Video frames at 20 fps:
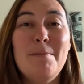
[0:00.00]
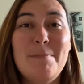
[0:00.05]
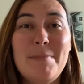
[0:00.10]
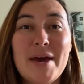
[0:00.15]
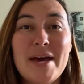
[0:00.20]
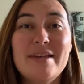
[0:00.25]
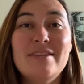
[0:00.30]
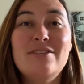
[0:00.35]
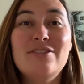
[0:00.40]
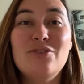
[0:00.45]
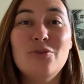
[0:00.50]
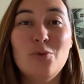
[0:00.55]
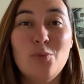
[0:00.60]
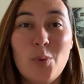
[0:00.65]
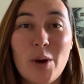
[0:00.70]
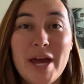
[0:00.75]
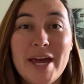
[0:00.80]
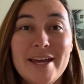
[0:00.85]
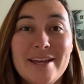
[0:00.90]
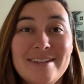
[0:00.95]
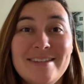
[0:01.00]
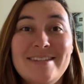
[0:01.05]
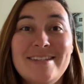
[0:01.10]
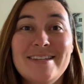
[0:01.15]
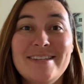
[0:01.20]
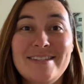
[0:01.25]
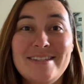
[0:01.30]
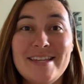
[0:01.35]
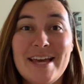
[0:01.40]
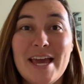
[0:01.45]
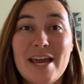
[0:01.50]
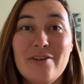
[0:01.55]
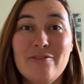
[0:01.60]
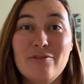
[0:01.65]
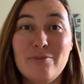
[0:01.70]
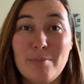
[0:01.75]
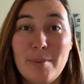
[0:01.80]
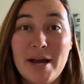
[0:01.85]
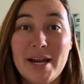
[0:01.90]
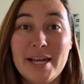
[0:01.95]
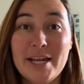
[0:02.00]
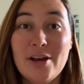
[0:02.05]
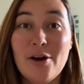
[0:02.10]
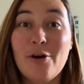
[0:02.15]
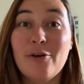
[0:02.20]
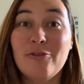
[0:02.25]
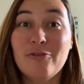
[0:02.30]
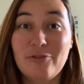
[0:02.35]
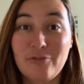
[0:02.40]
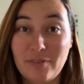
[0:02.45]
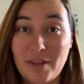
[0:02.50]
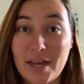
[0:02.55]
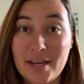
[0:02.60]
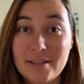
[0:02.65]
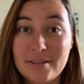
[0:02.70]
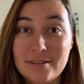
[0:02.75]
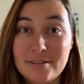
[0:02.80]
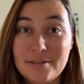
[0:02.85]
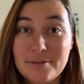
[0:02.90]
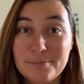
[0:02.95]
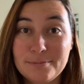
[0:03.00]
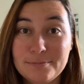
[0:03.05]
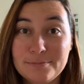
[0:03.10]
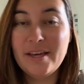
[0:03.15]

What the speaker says: best ways to save money on flights.